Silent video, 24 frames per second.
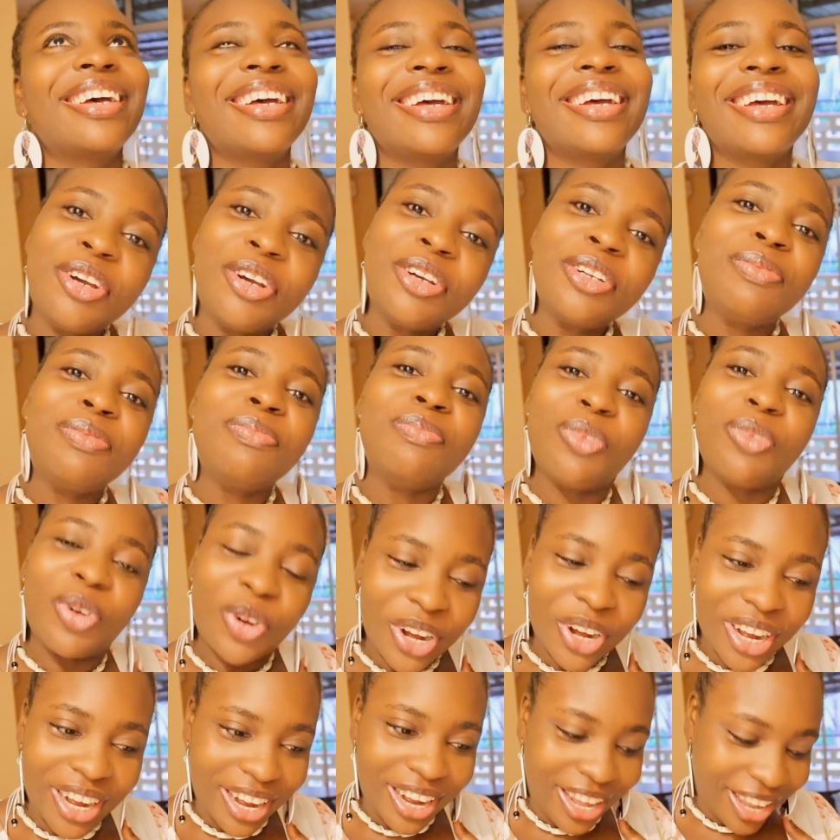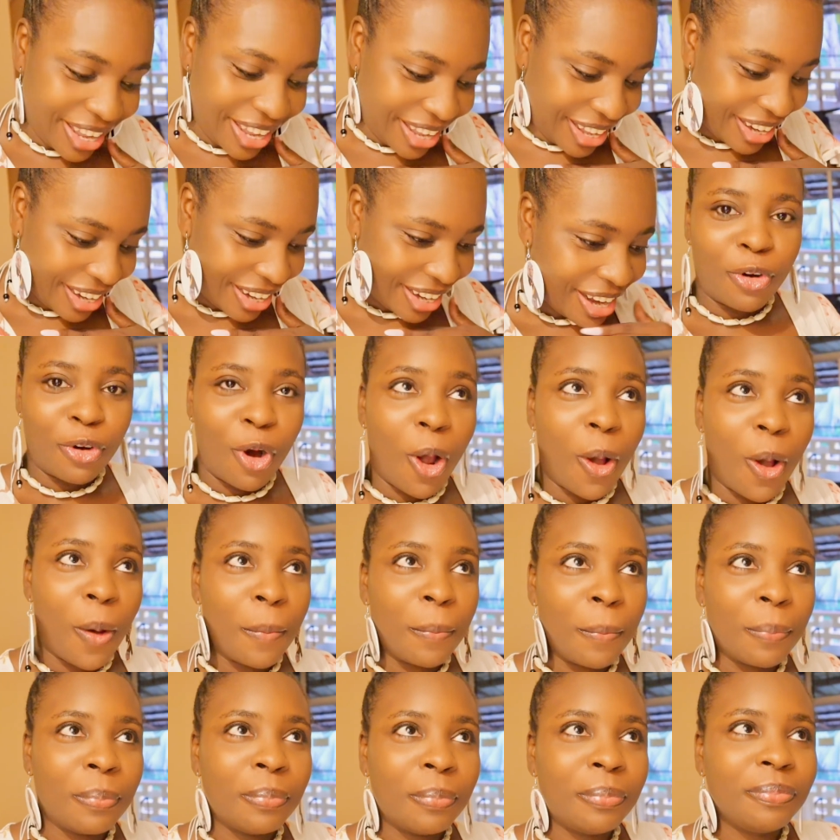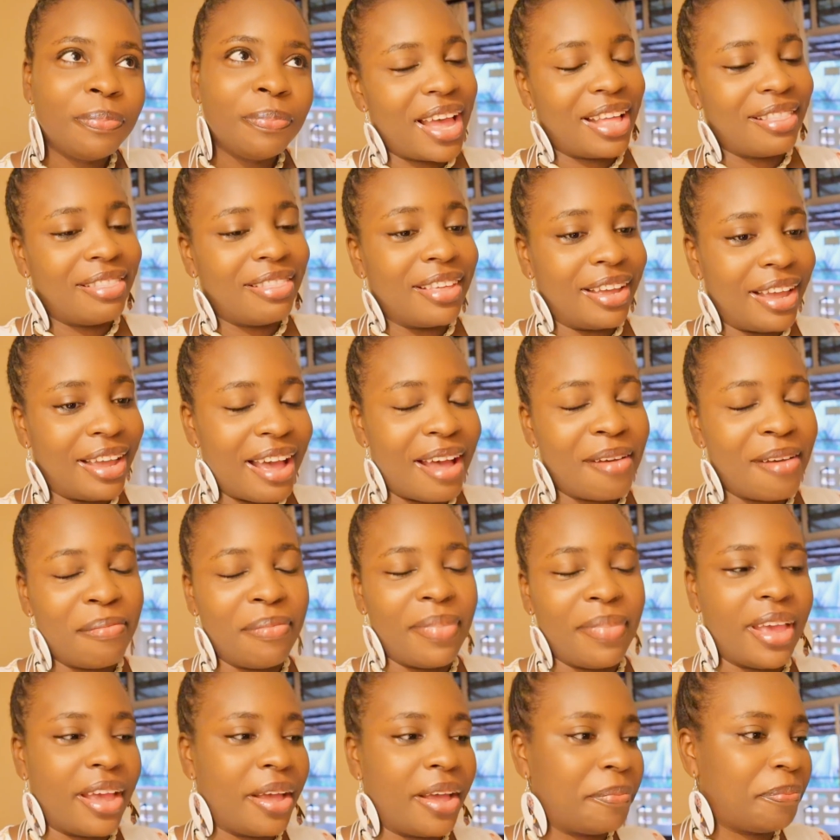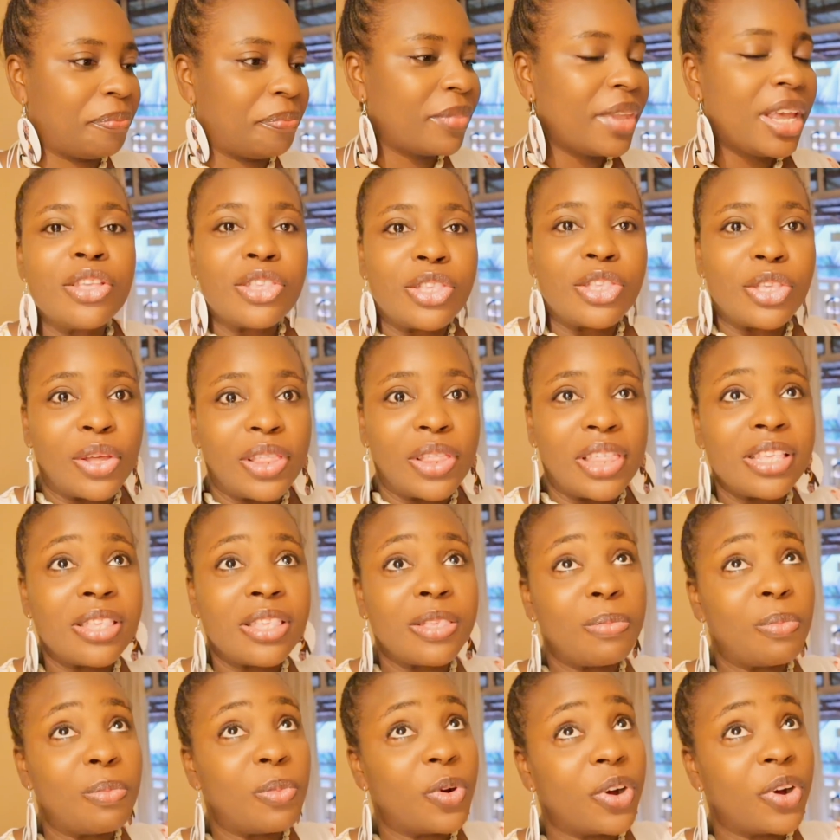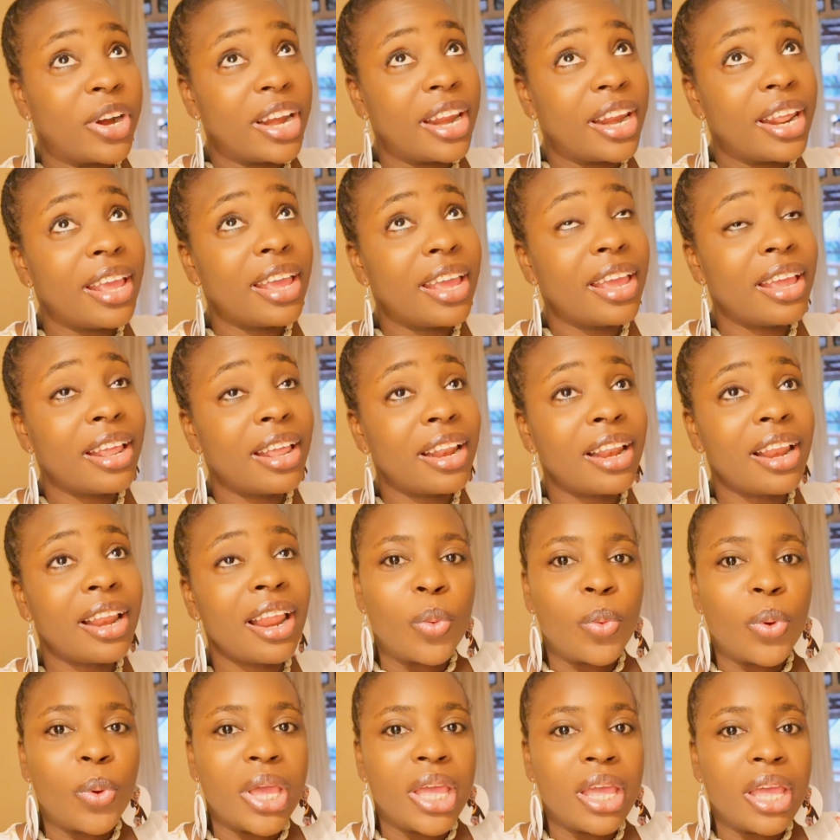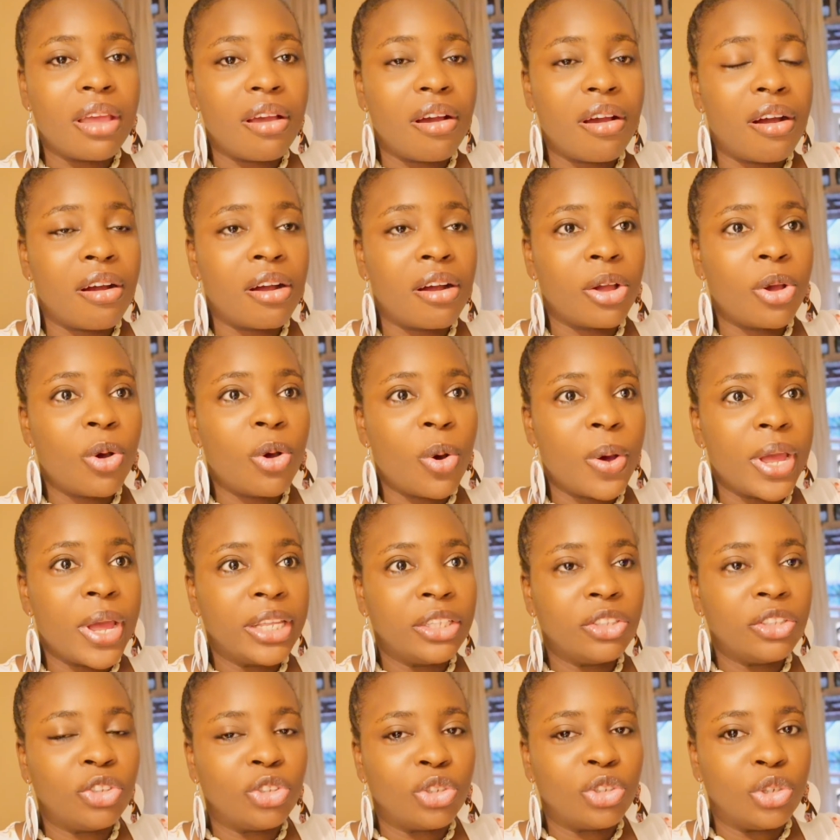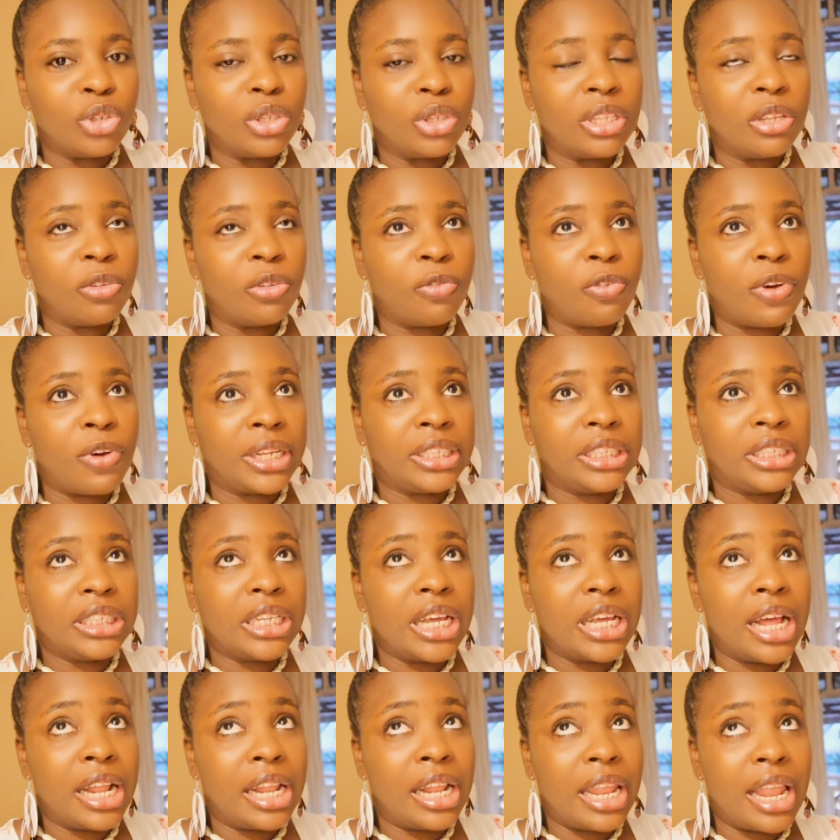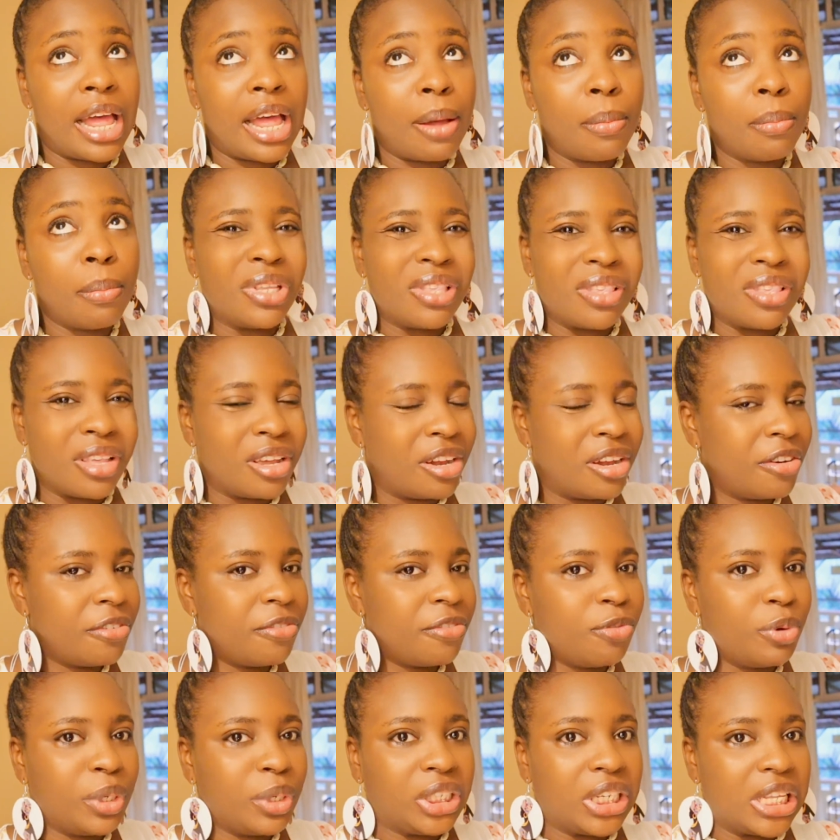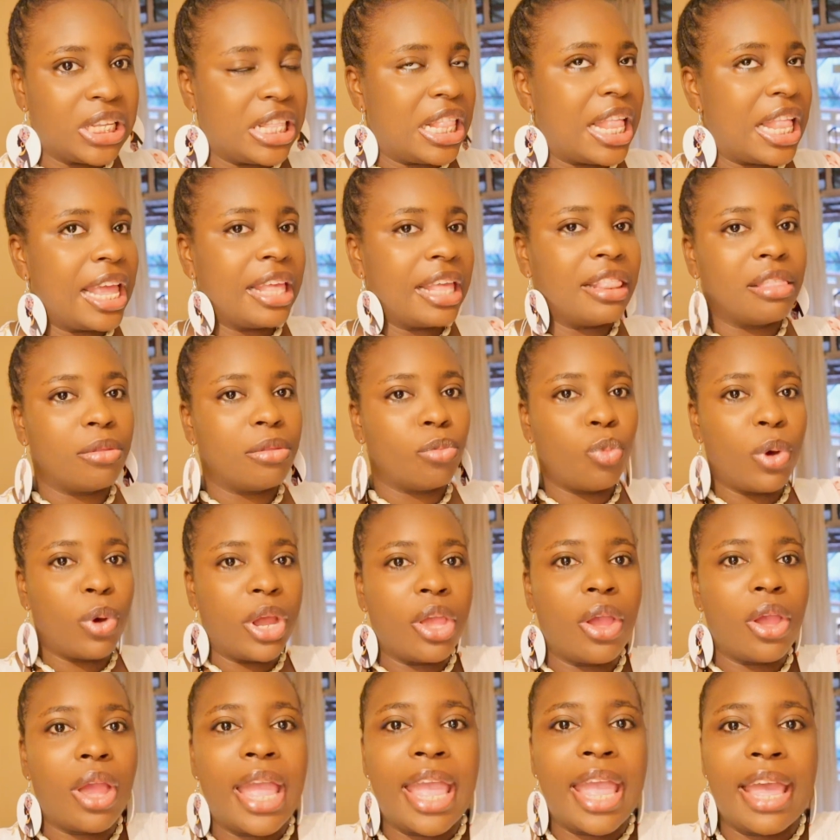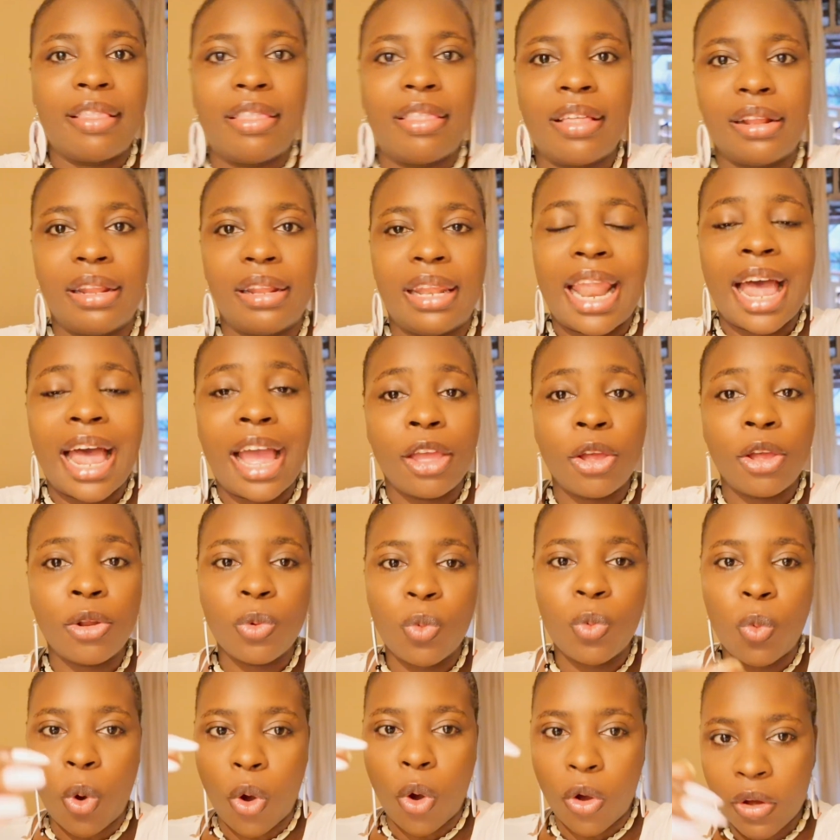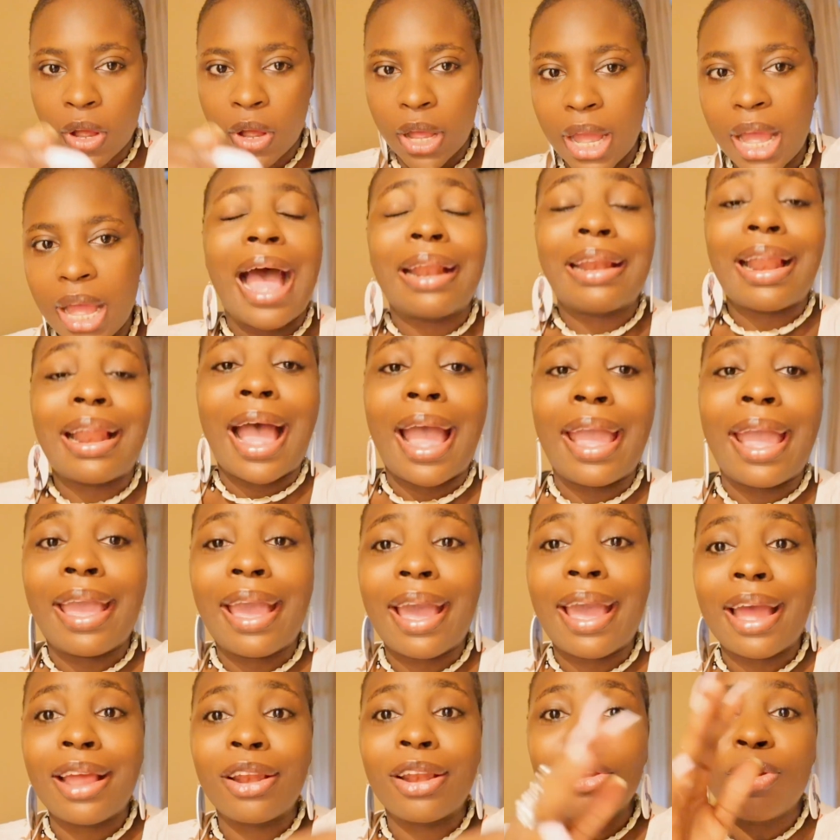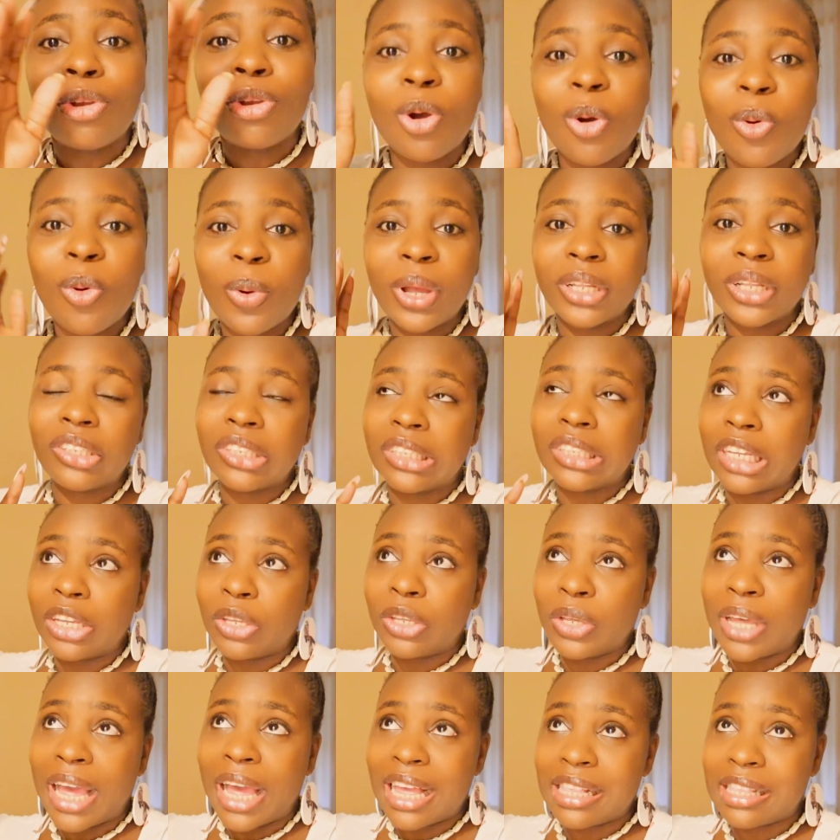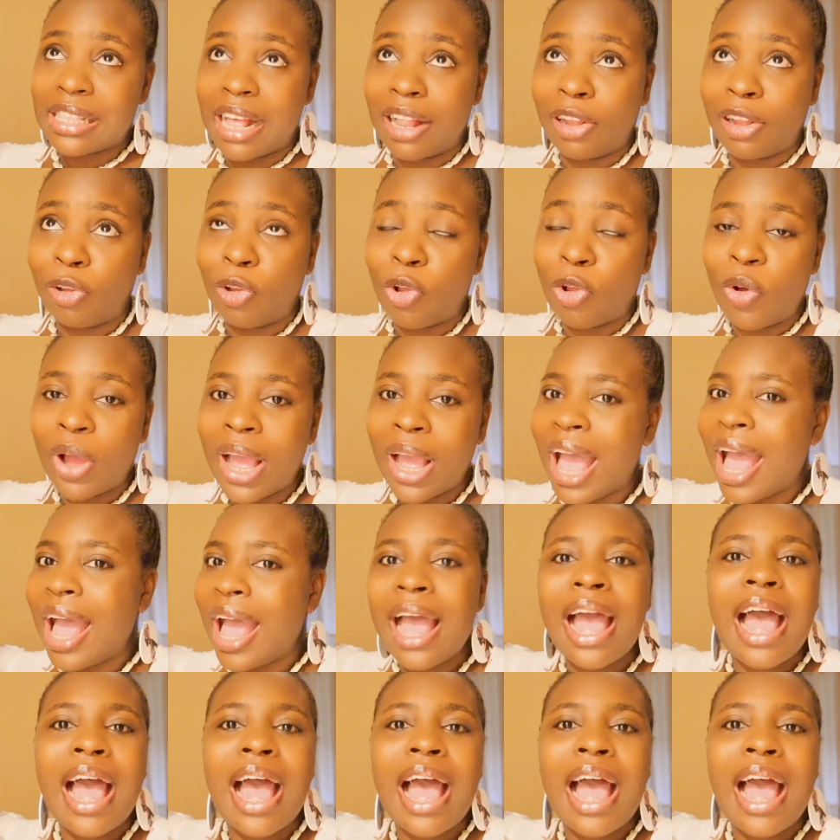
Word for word: Good morning from the Gambia. So this morning we are going to the Fathala reserve, which is like where you get the lion walk, and I cannot wait to take you guys along.